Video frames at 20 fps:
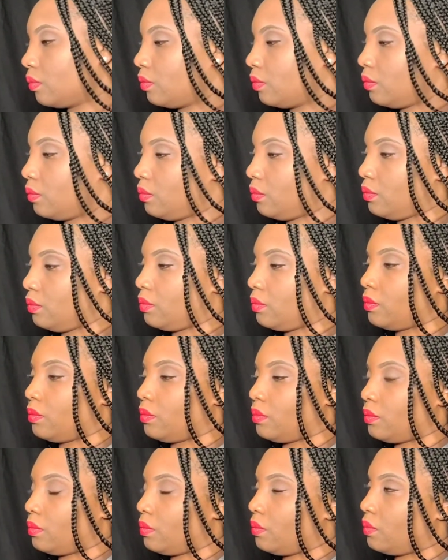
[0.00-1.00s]

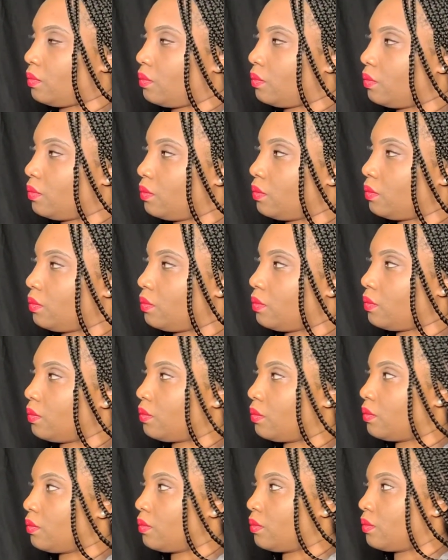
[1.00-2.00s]

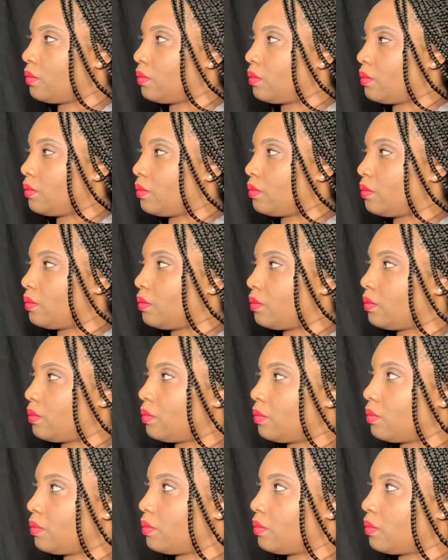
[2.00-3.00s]

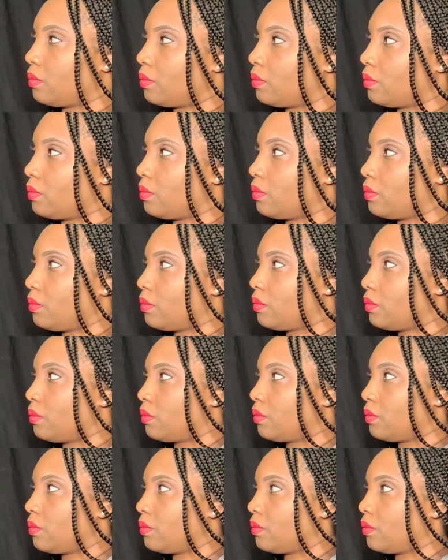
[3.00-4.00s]

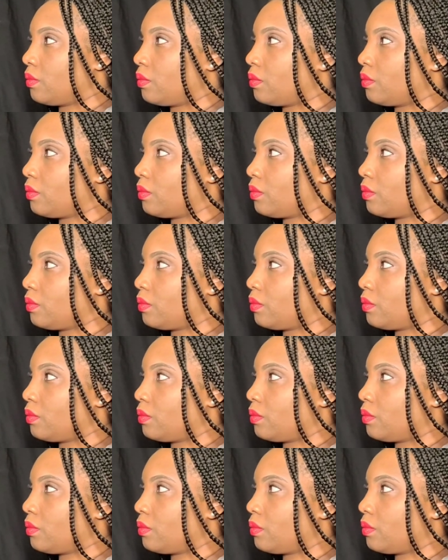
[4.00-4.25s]
No words are spoken by the person on screen.